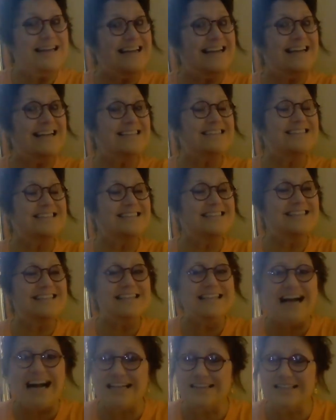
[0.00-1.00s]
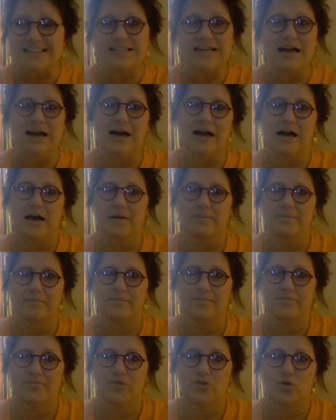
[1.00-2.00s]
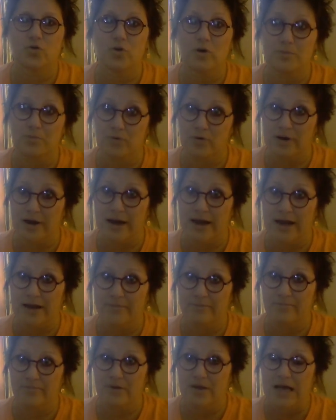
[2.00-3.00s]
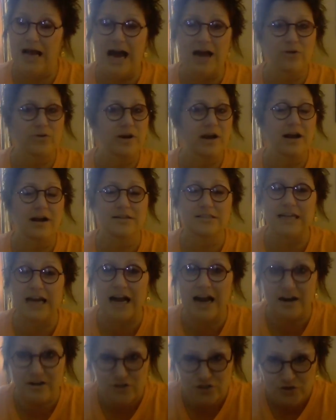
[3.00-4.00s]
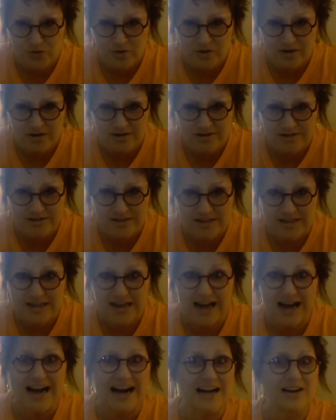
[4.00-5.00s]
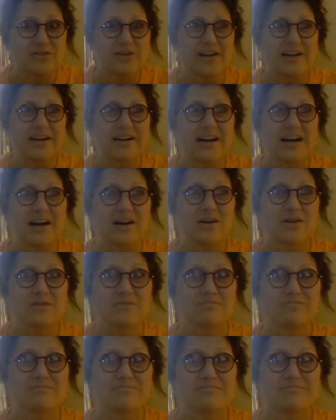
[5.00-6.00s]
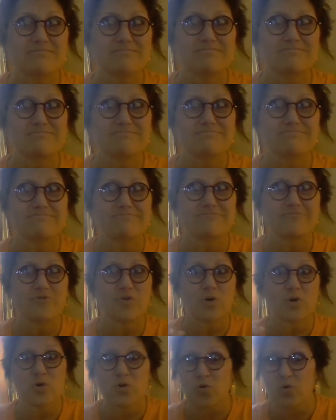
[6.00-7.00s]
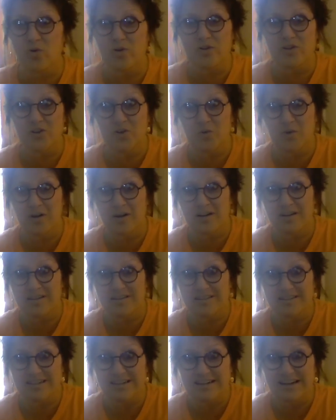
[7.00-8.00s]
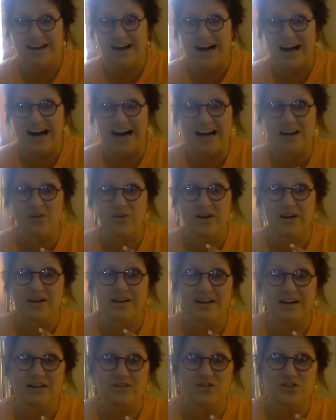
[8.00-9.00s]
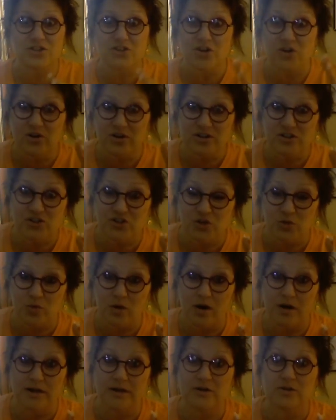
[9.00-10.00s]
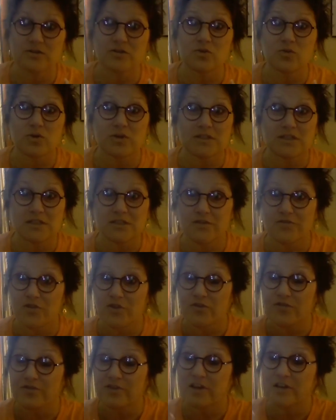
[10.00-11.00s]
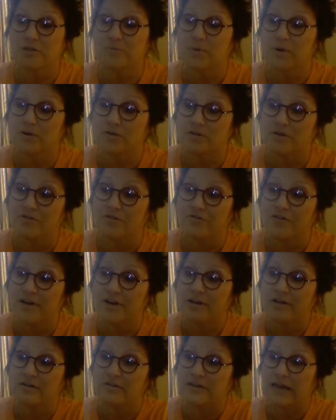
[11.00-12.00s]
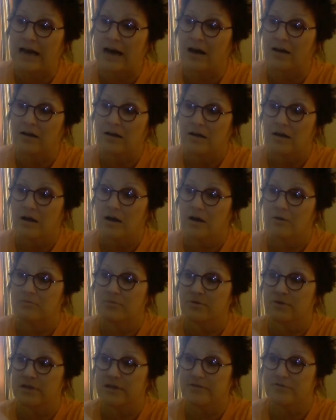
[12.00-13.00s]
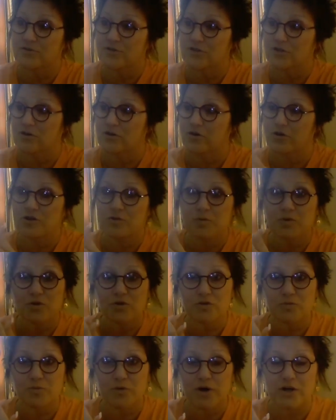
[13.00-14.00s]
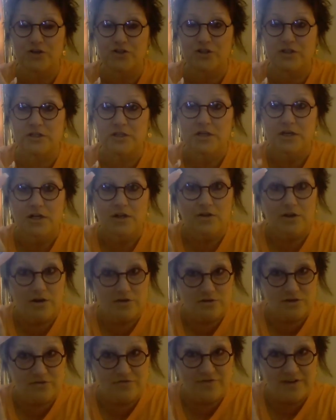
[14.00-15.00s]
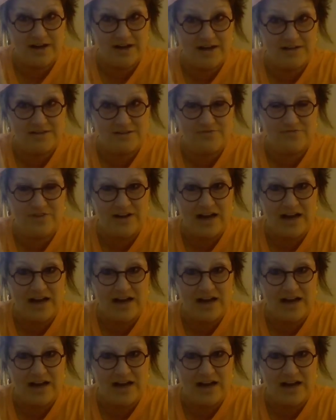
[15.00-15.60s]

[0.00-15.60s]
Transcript: it's not the time to quit praying. I don't care how tired you are. I don't care how forlorn you are. I don't care how discouraged you are. The Lord says if you're experiencing fear, doubt, unbelief, discouragement, or depression, those are the five